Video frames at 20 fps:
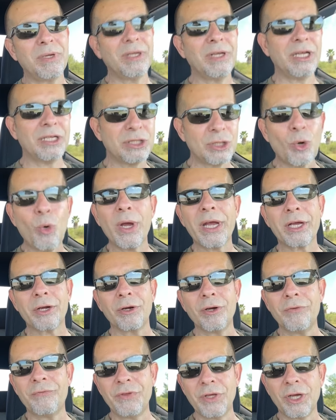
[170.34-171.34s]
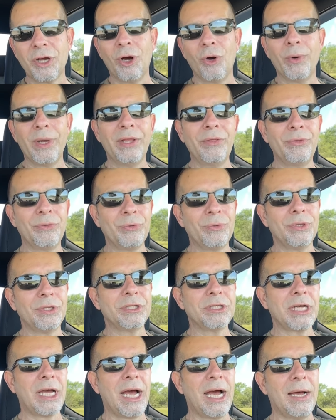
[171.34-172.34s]
it's quicker if you go in through the
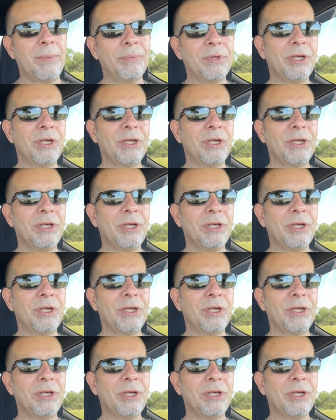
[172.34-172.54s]
top.